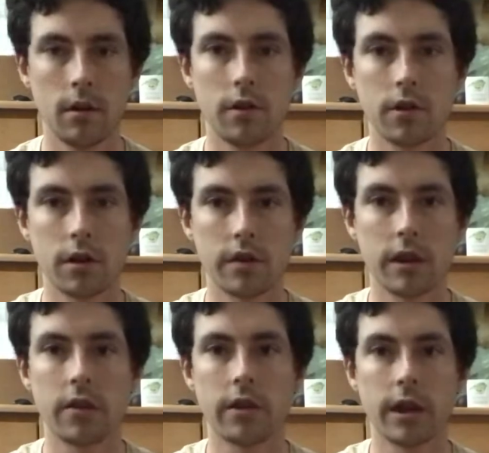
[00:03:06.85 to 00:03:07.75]
You're going to
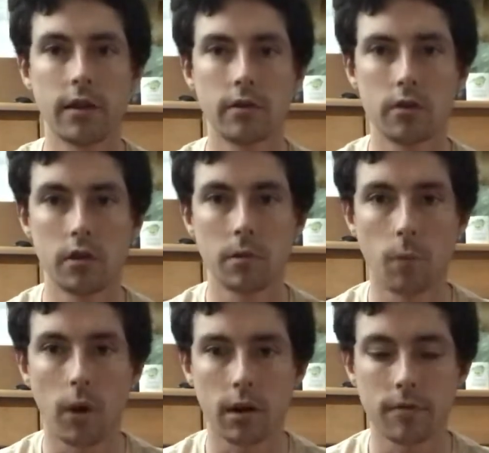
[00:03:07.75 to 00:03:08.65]
take your hands and you can
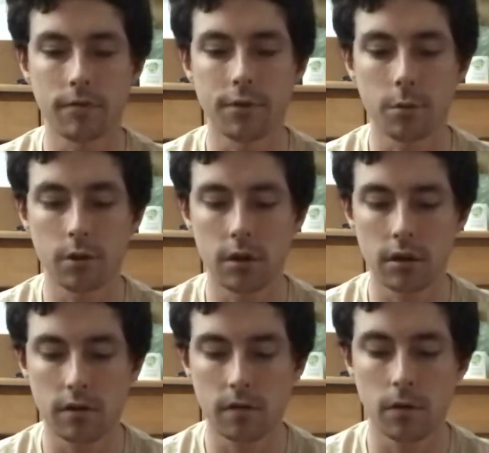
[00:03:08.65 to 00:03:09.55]
walk them forward on
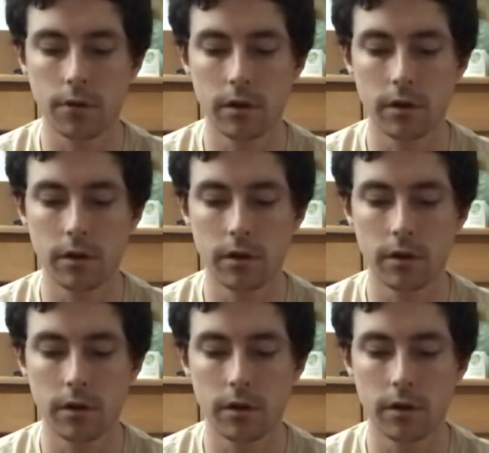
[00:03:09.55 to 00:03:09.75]
the floor